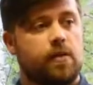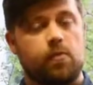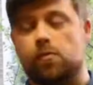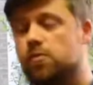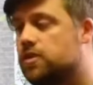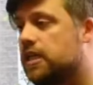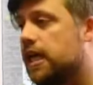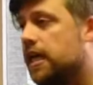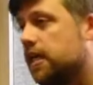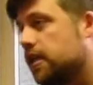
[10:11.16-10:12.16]
people will
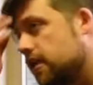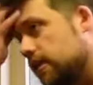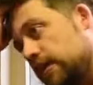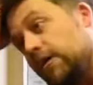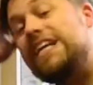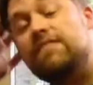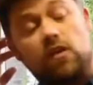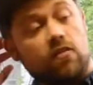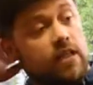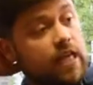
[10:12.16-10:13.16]
say, you know, even
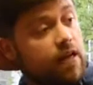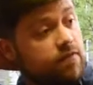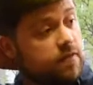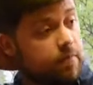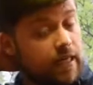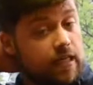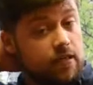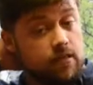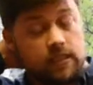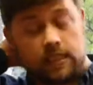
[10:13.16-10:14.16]
on the left,
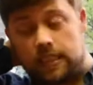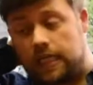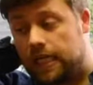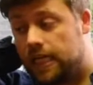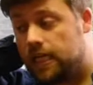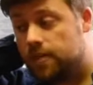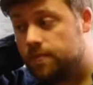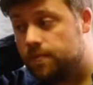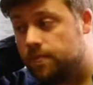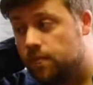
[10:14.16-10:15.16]
about
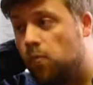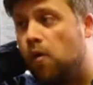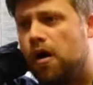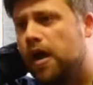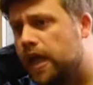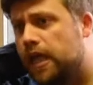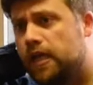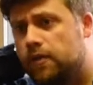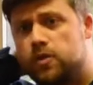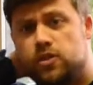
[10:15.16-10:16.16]

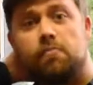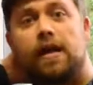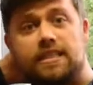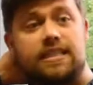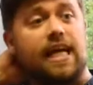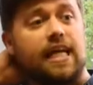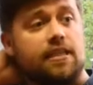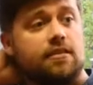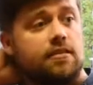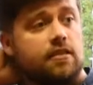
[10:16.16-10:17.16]
why we should
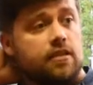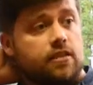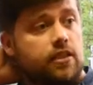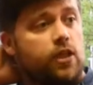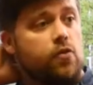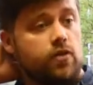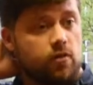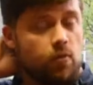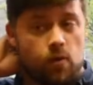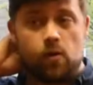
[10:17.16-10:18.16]
maintain the
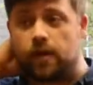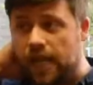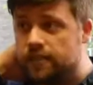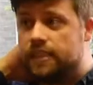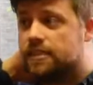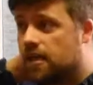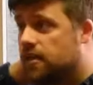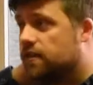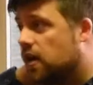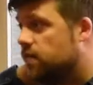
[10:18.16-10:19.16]
union, and we'll get these
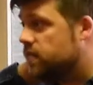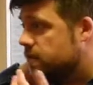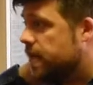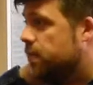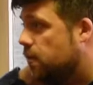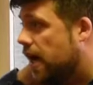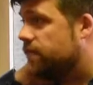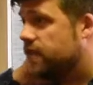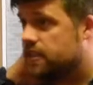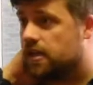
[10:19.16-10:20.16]
kind of conference people will
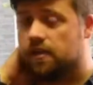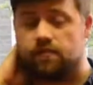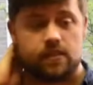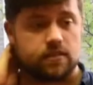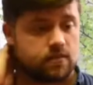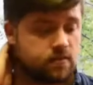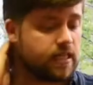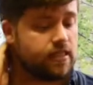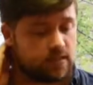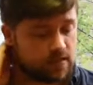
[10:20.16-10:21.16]
have these kind of things and
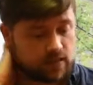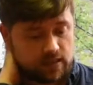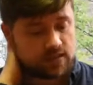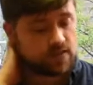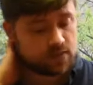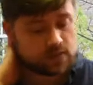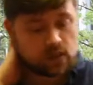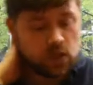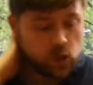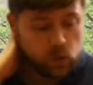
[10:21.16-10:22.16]
say this kind of stuff to us
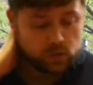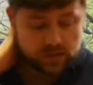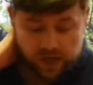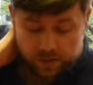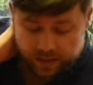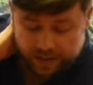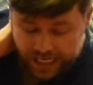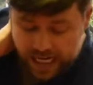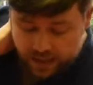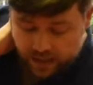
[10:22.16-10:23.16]
all the time. And the
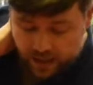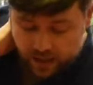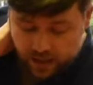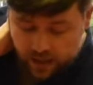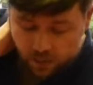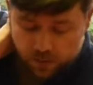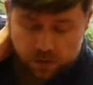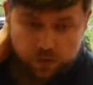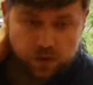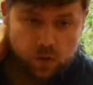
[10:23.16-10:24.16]
key thing
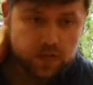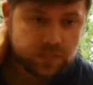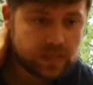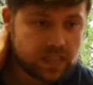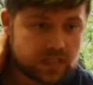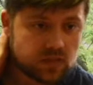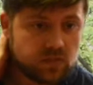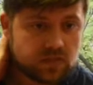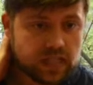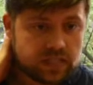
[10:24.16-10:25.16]
will always be this sort
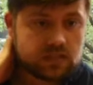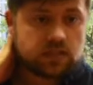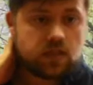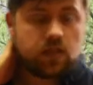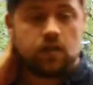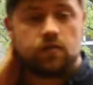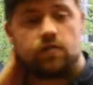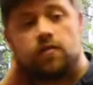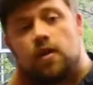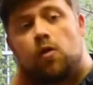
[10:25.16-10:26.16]
of sense of,
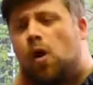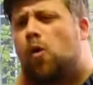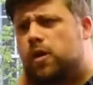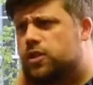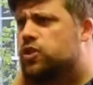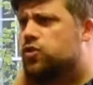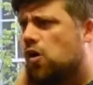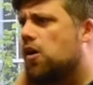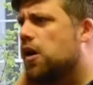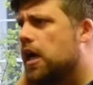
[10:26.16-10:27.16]
well, we're
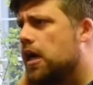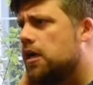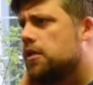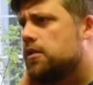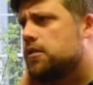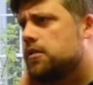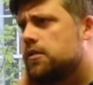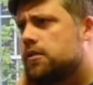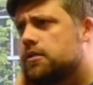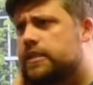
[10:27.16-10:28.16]
stronger
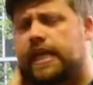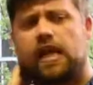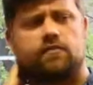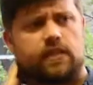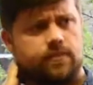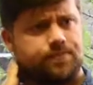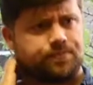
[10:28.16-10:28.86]
together.